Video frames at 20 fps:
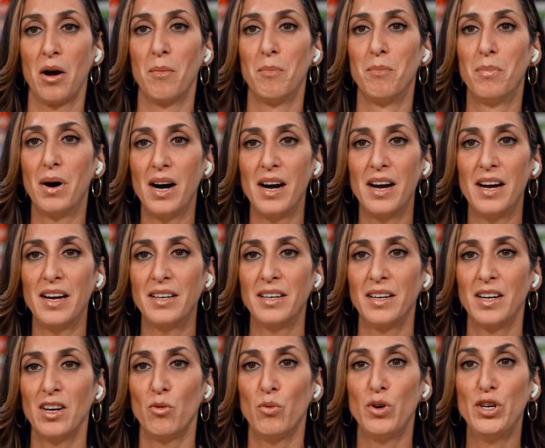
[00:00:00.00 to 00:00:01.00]
But
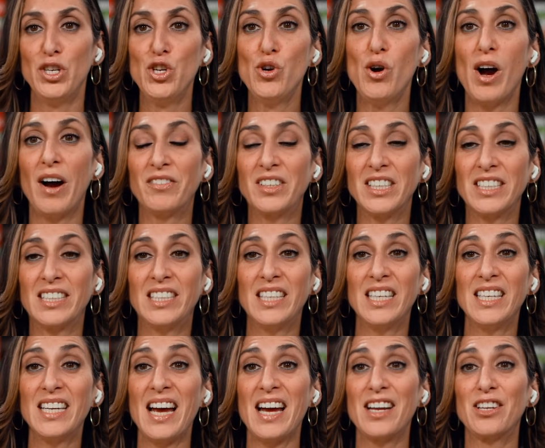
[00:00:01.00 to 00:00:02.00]
when you have to
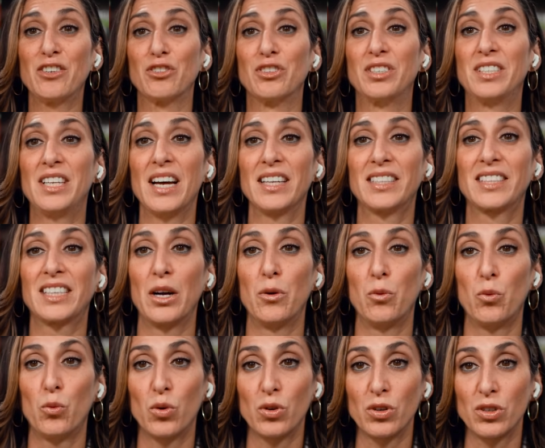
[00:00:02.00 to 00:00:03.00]
sit at your desk
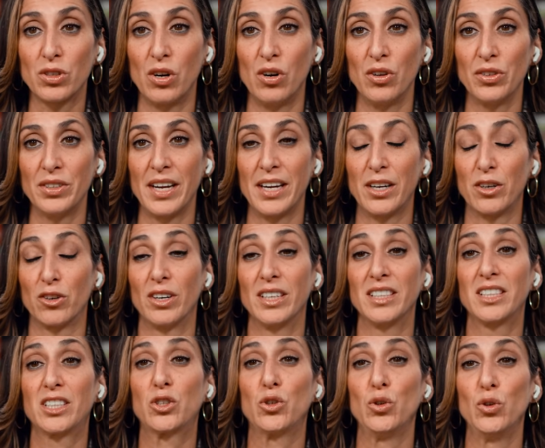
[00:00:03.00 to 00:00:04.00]
at work all day or
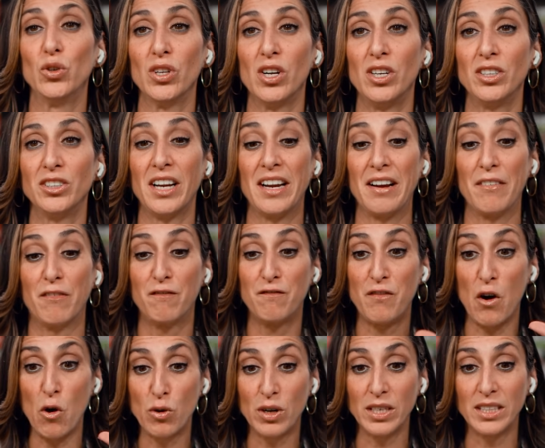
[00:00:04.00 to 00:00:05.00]
at school all day,
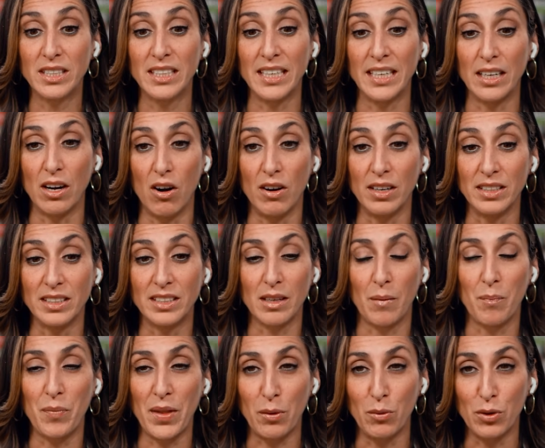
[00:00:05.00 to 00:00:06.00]
focusing on
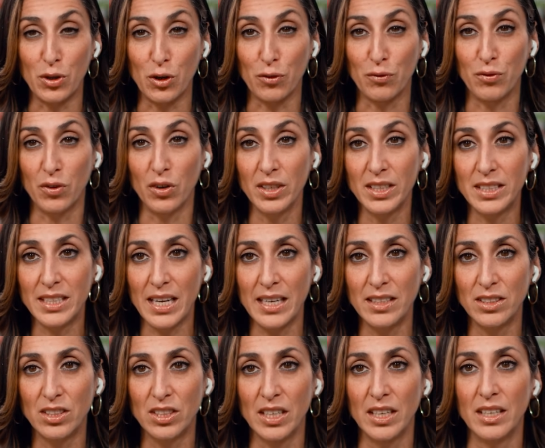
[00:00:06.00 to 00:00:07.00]
something with your full
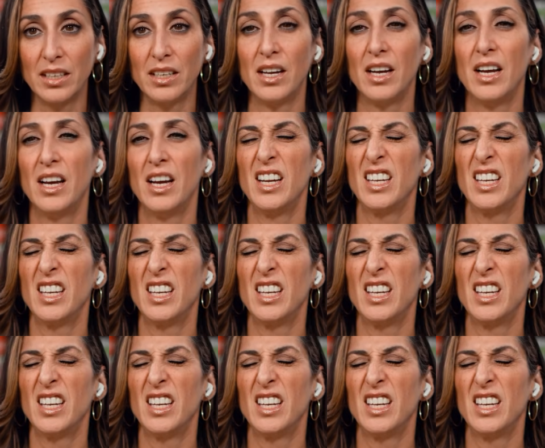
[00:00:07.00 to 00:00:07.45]
attention,